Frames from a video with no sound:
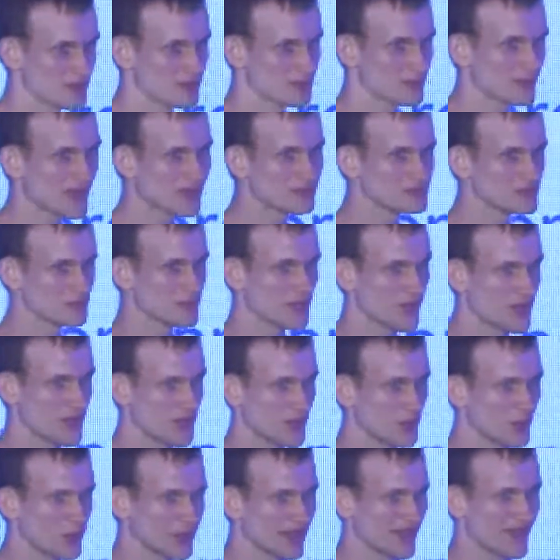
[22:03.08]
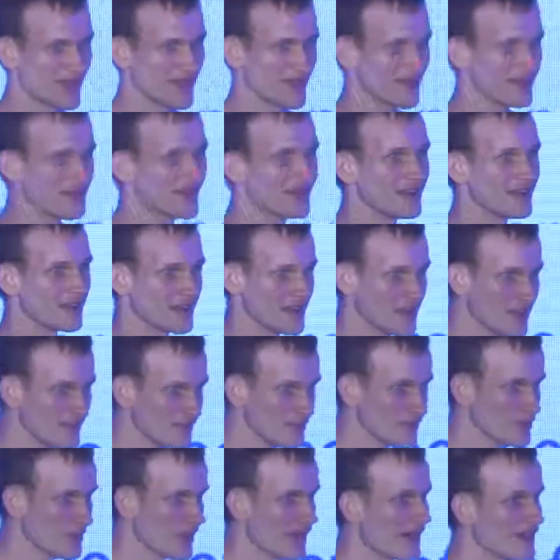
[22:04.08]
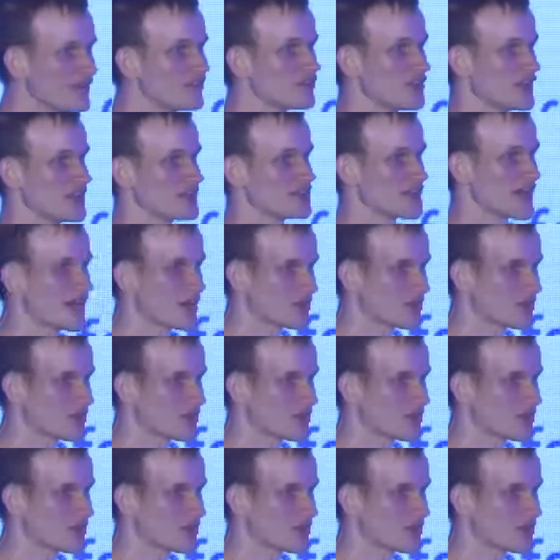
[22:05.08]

problem is, okay, if you have the entire